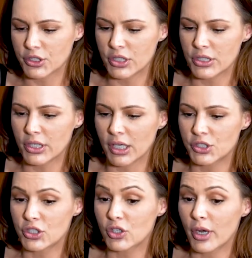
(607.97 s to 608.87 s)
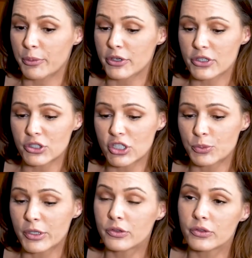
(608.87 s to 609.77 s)
She's a great person. She's
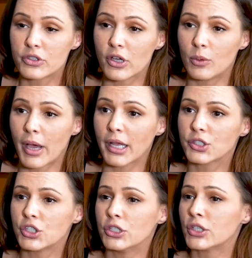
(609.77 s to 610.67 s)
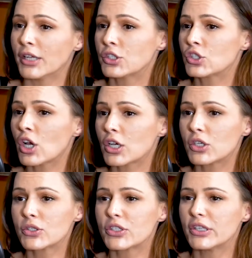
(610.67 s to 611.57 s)
been through so much. She's had
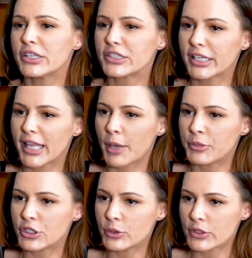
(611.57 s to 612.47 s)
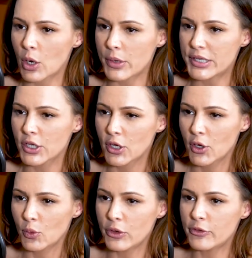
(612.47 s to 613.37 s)
struggles and things like that, but she was always
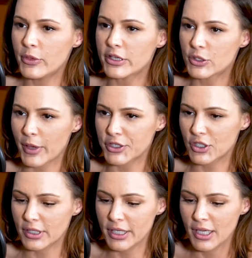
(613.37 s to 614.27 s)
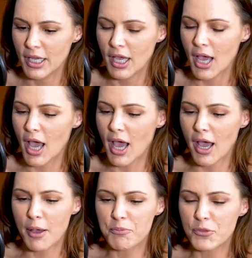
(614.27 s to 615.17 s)
with me, especially.
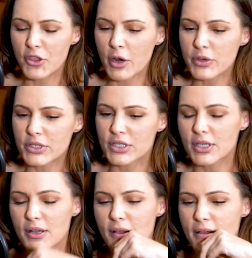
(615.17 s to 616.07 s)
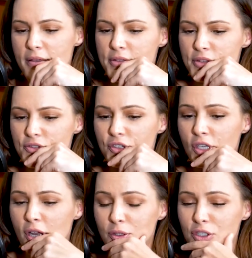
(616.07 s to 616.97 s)
There was, you
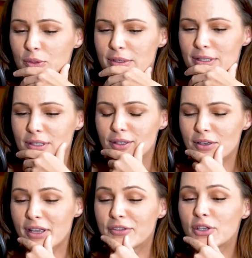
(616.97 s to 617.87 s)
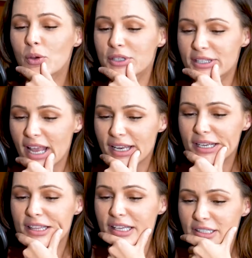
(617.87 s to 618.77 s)
know, if someone said
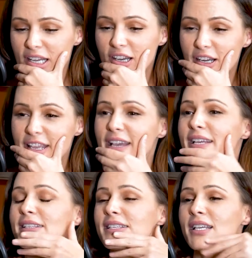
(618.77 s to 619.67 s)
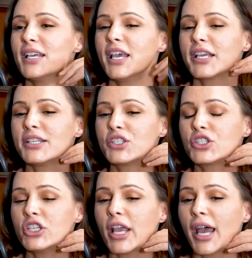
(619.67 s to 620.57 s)
anything to her kids, because
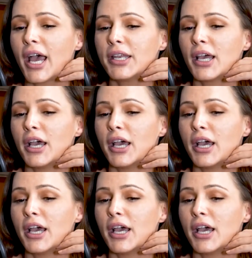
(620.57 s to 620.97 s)
she had